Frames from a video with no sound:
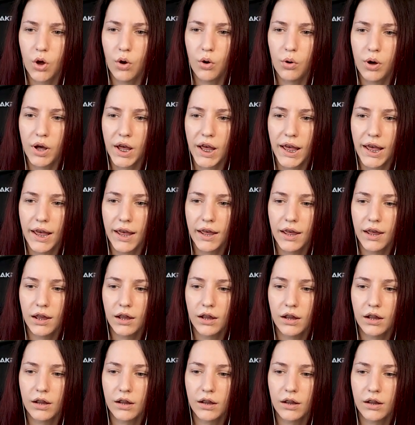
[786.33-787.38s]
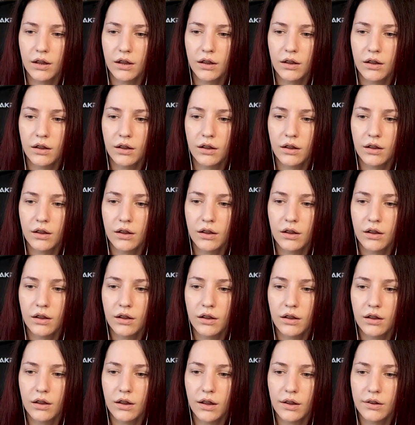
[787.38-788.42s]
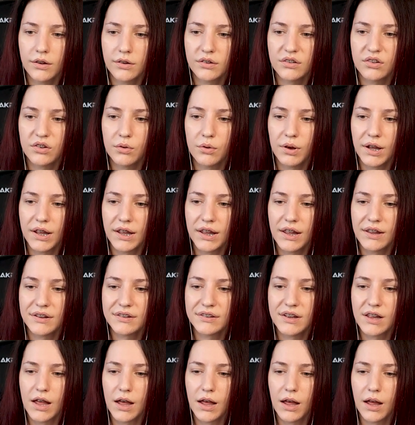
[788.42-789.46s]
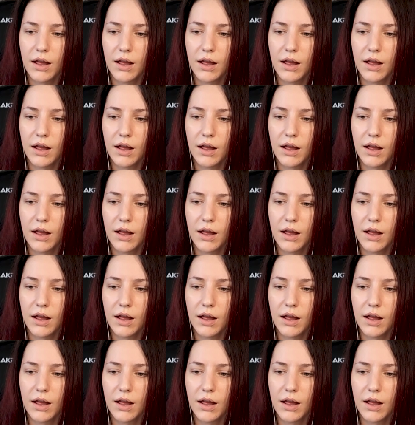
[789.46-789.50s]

Okay. So I guess